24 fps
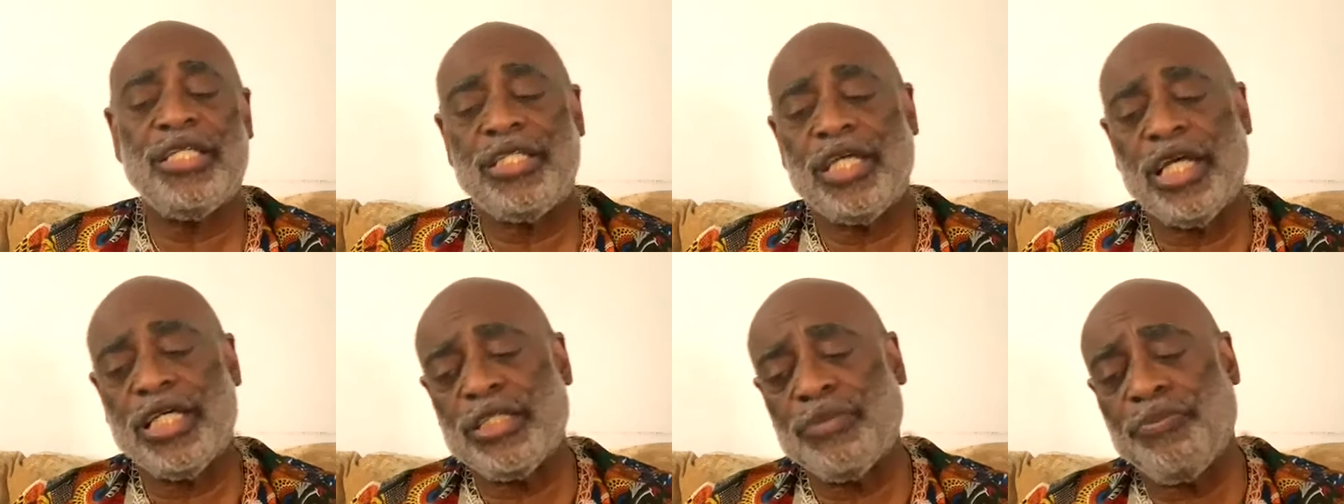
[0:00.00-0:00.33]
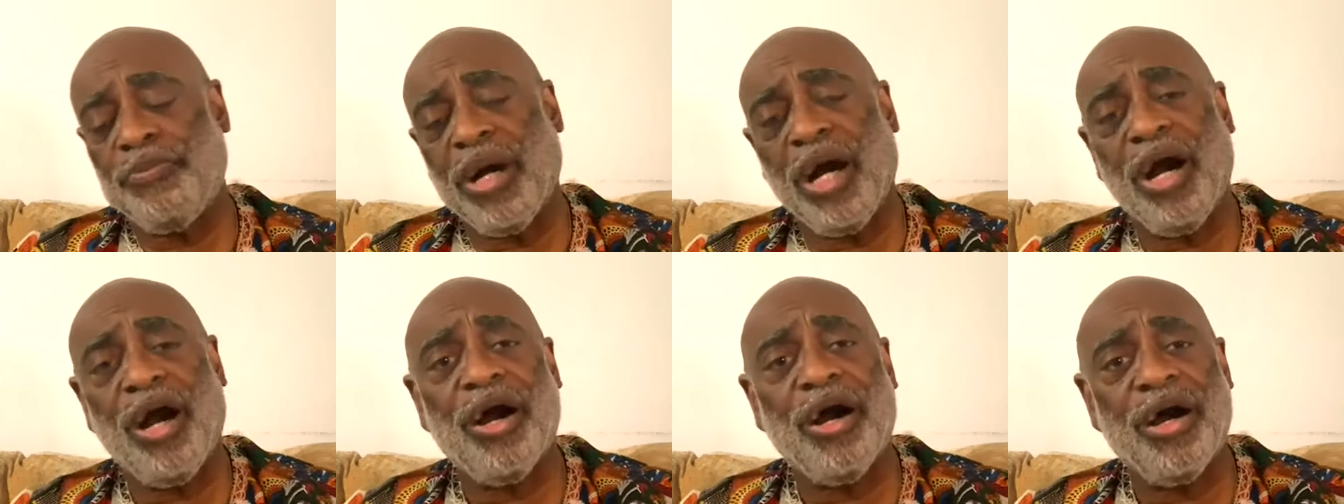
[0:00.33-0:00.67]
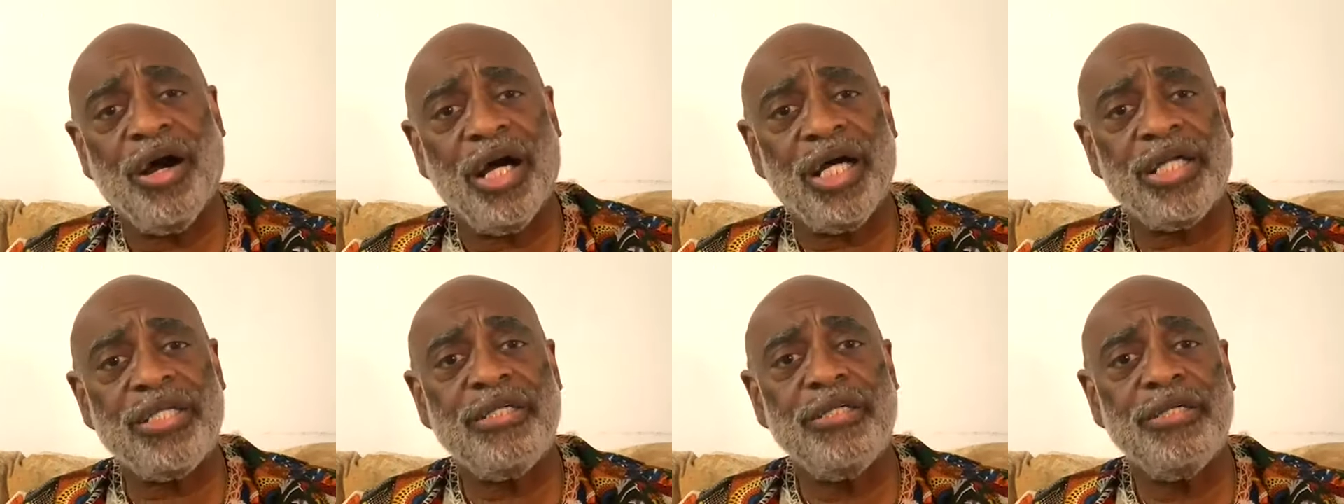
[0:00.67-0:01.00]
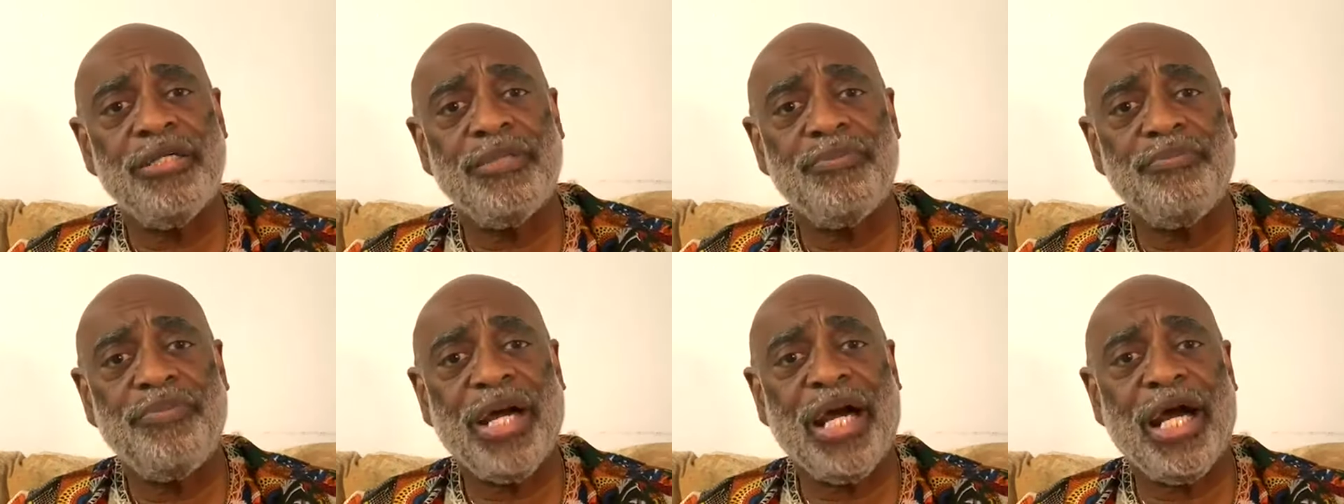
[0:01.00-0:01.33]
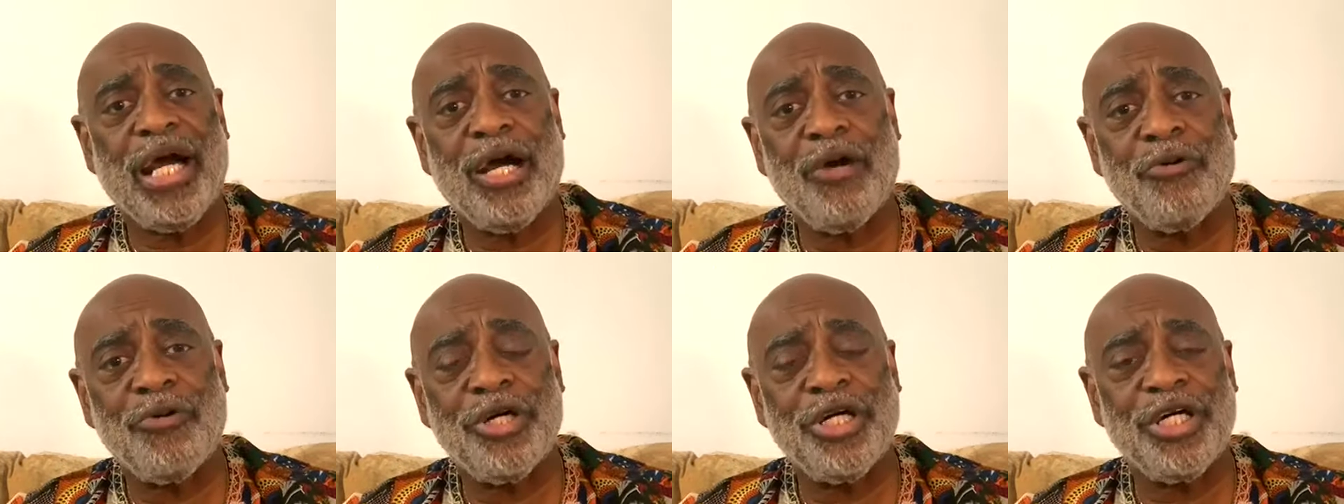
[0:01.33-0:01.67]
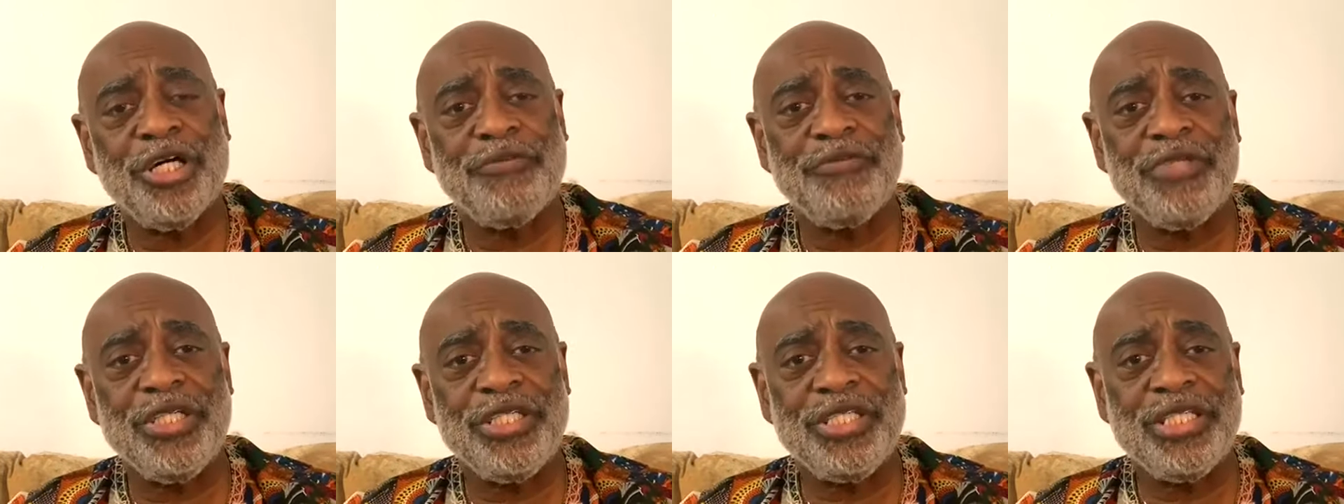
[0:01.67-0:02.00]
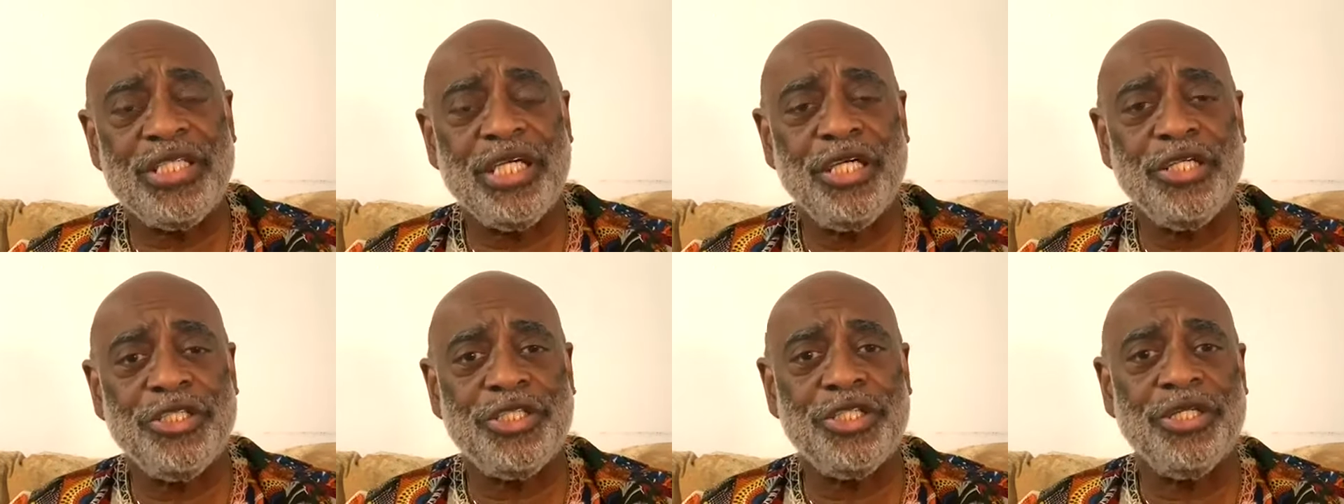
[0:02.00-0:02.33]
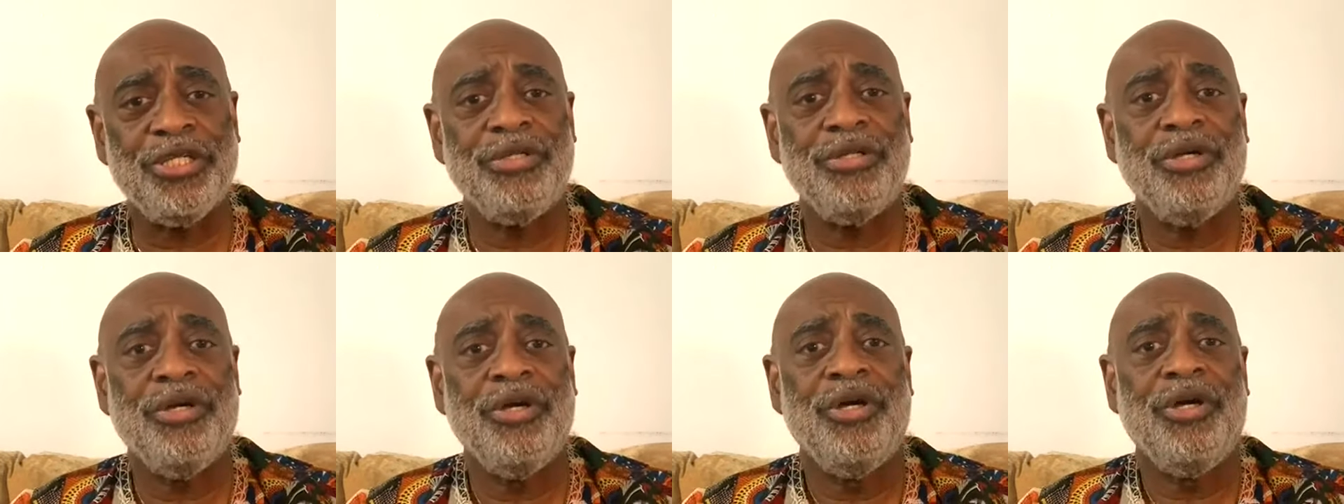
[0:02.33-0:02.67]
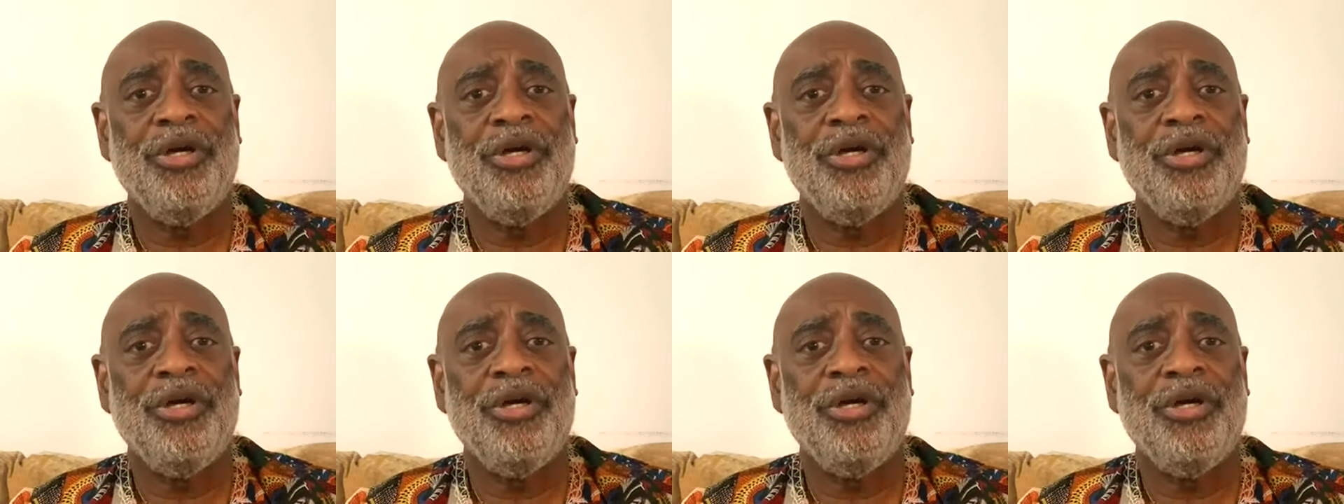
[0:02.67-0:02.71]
That's pod. Power of decision.